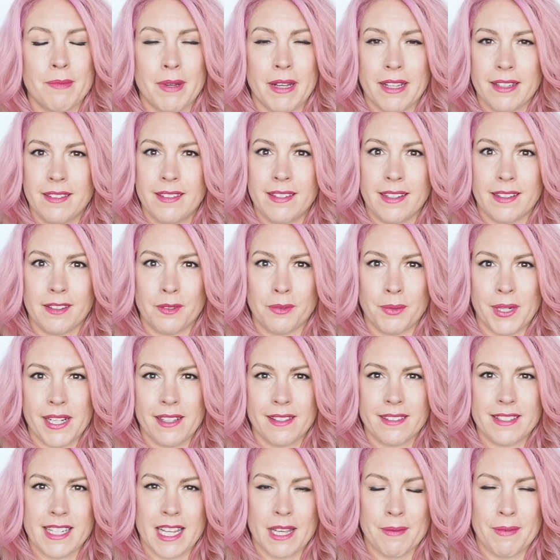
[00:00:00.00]
about 6
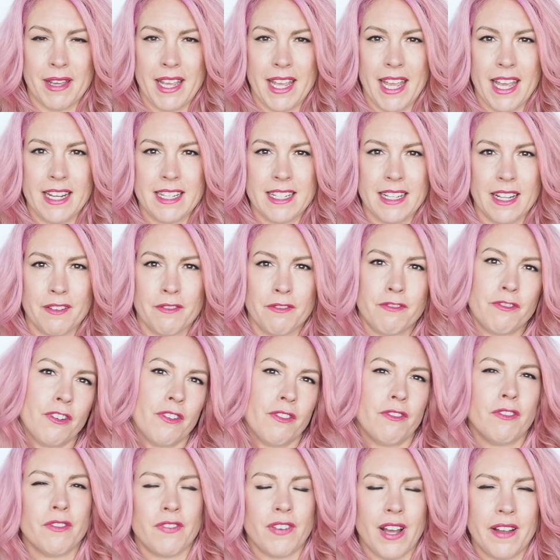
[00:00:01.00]
weeks to get my hair done,
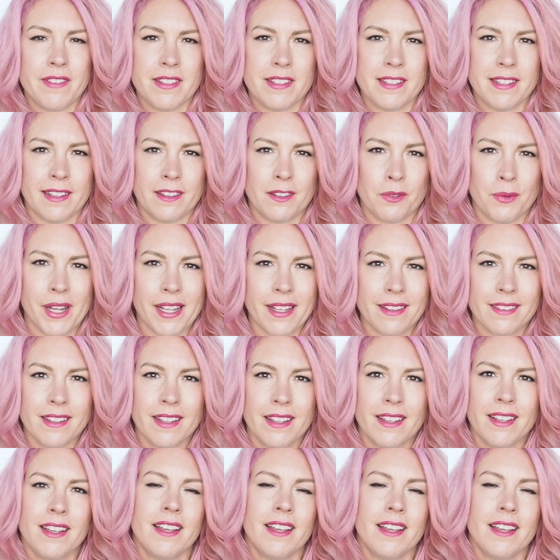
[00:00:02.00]
5 to 6 weeks.